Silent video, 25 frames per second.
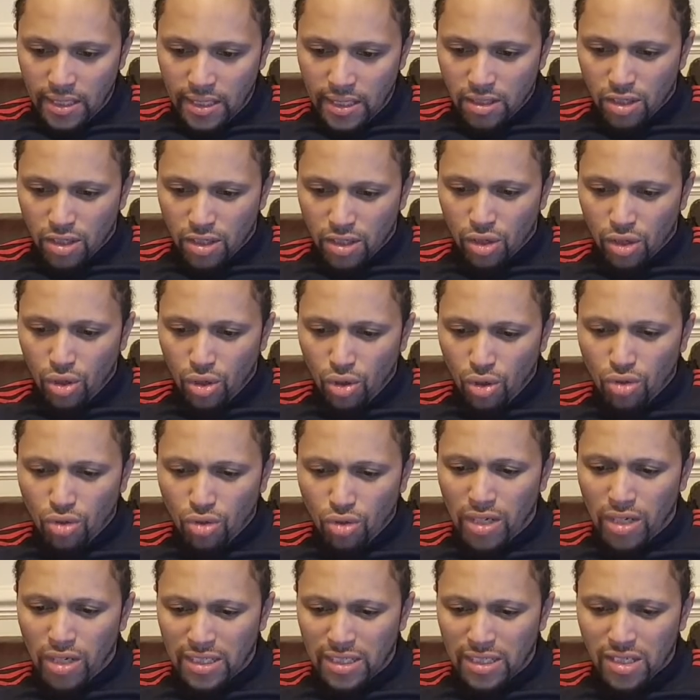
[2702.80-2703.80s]

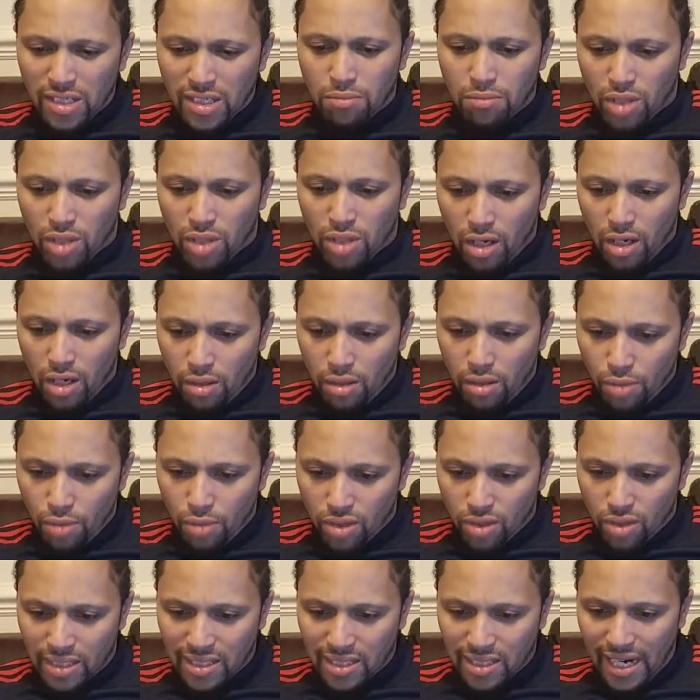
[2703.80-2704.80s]
Decore seems a lot
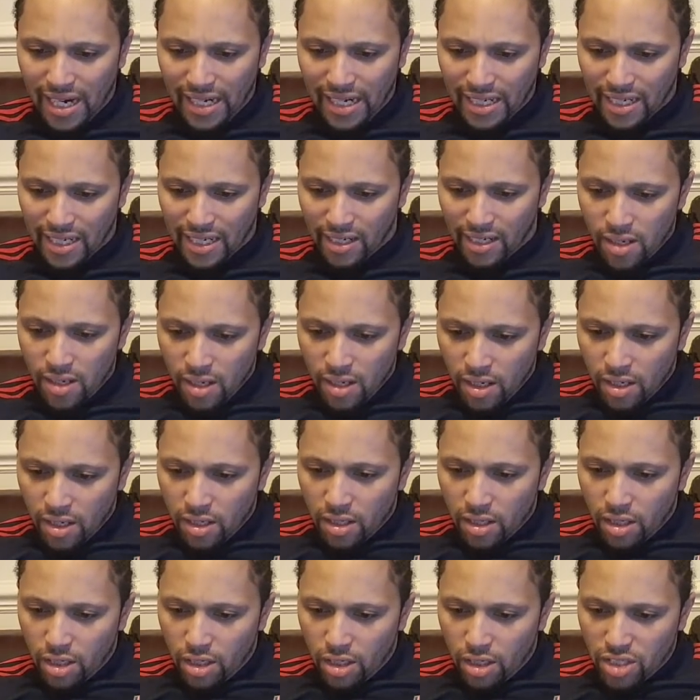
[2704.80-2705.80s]
more attacking.
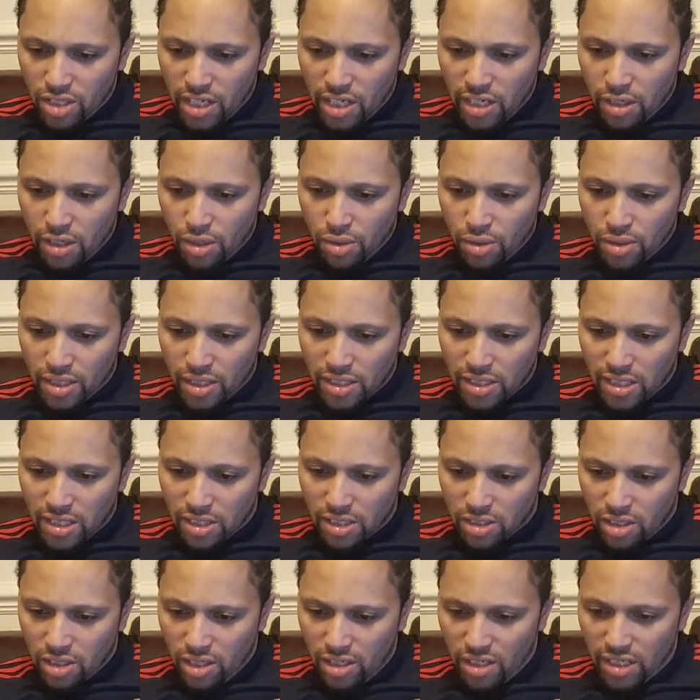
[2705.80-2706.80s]
Ozzy Guna
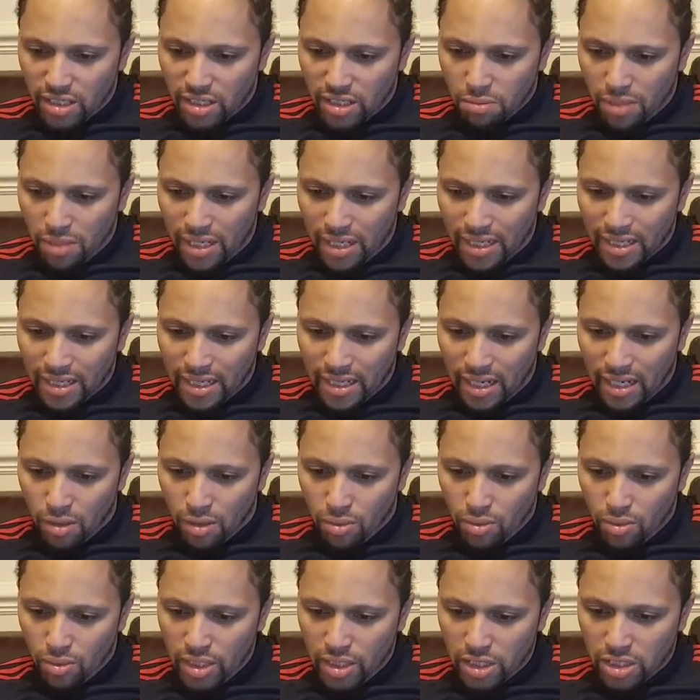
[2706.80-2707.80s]
says, Curtis, my guy,
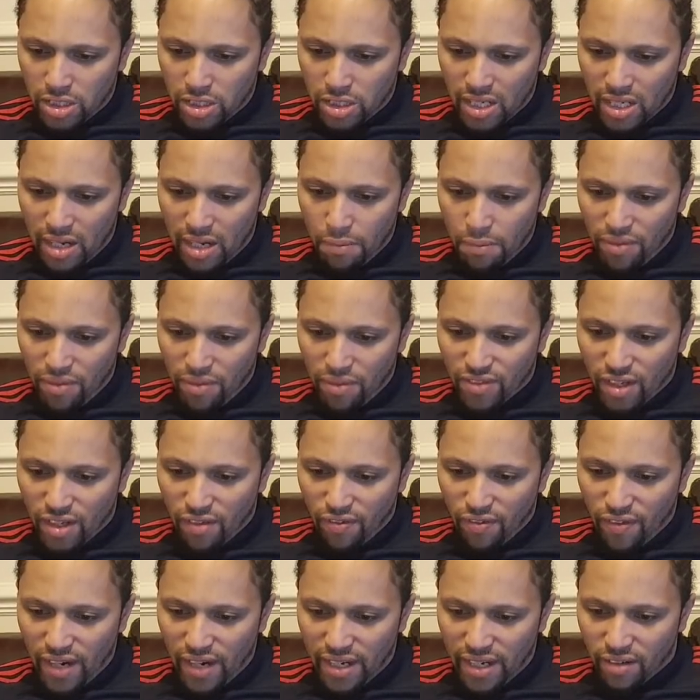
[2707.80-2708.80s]
which type of
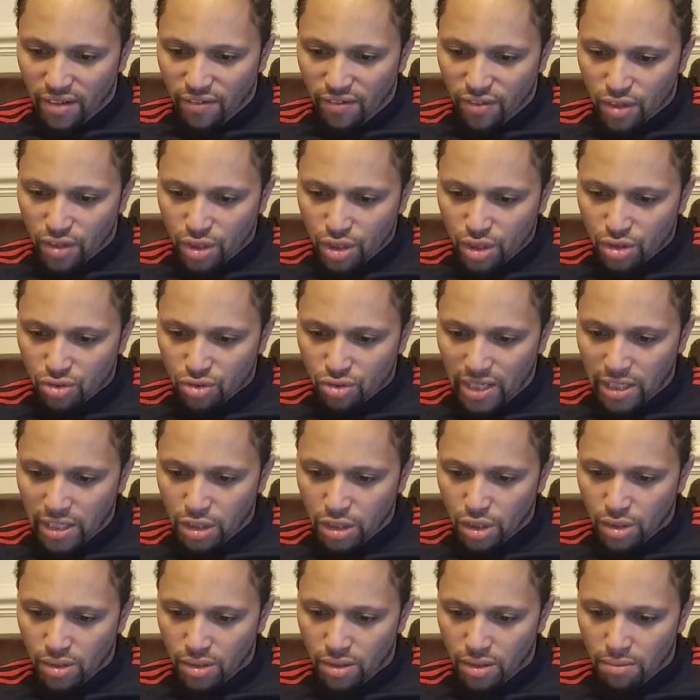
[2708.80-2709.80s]
defender
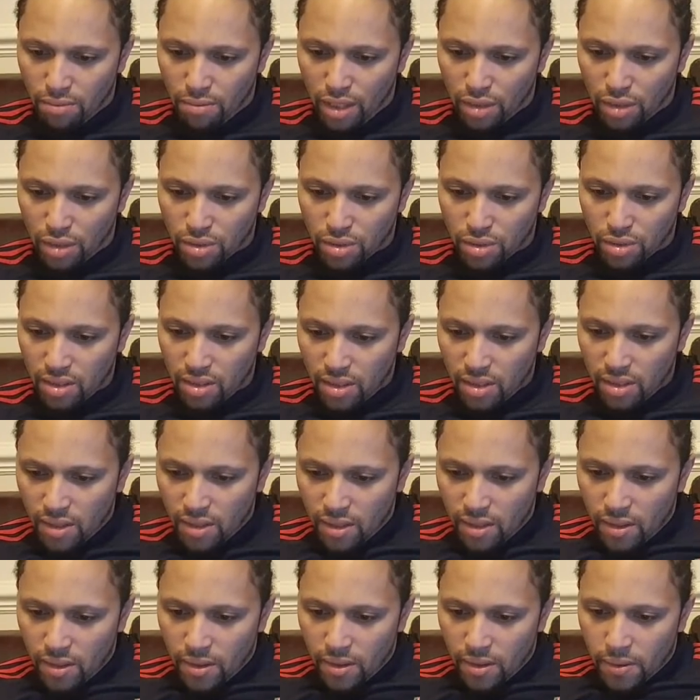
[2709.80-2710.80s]
frustrates you the most?
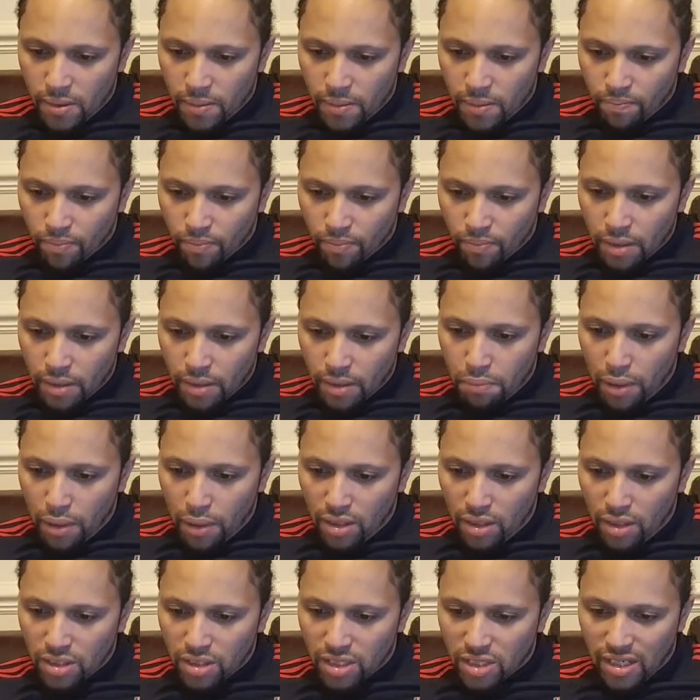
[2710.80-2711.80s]

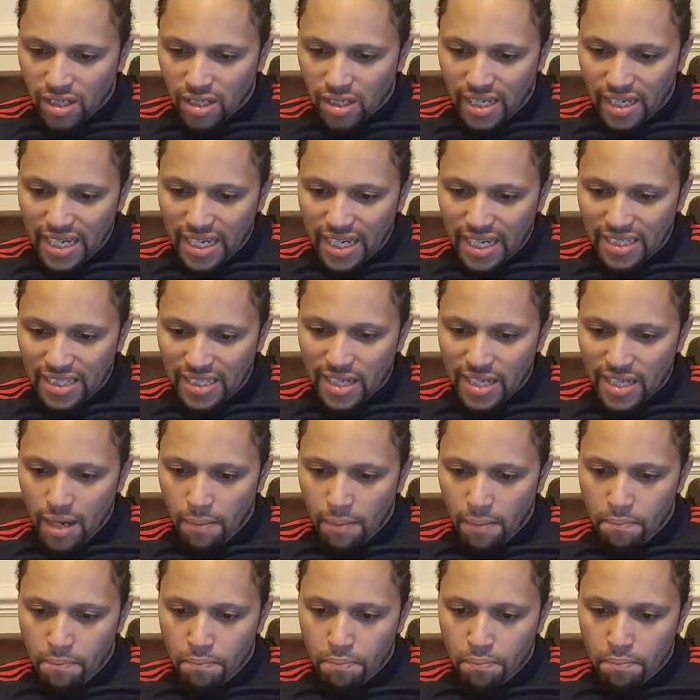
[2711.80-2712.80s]
Personally, is it
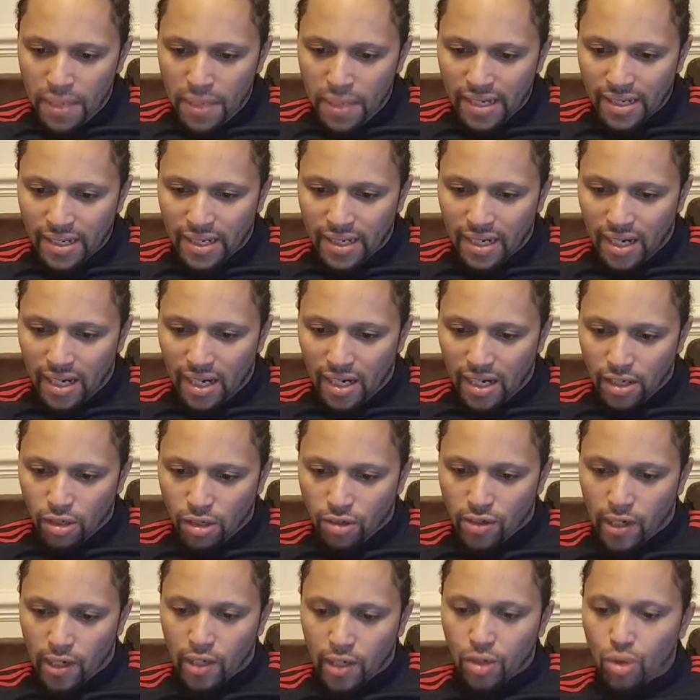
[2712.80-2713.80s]
a big guy
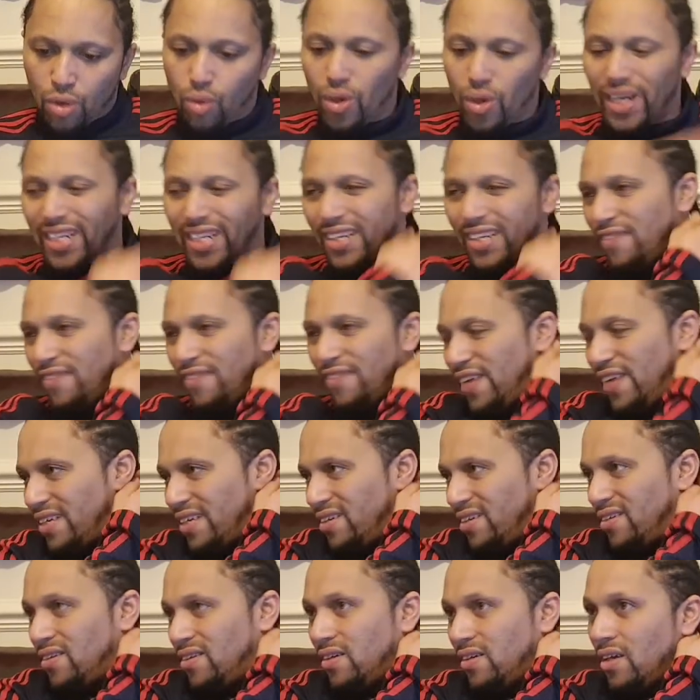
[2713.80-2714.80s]
or a quick
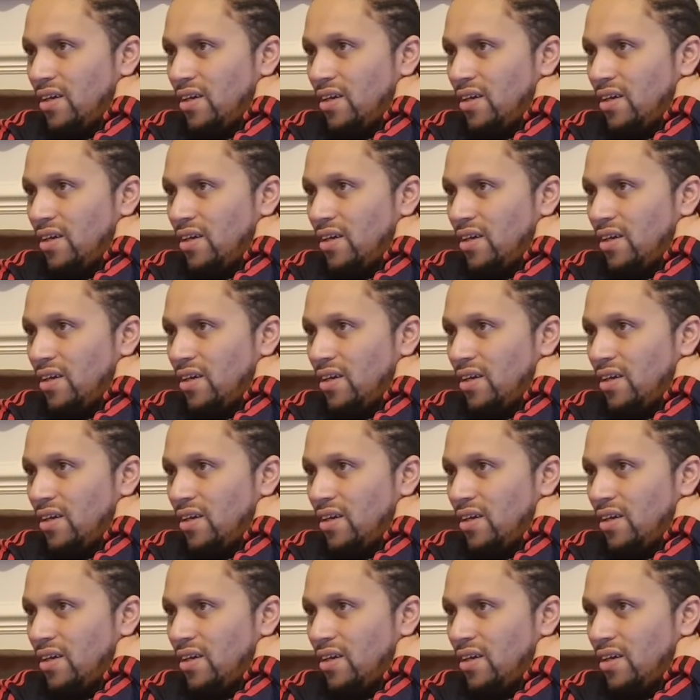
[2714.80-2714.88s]
defender?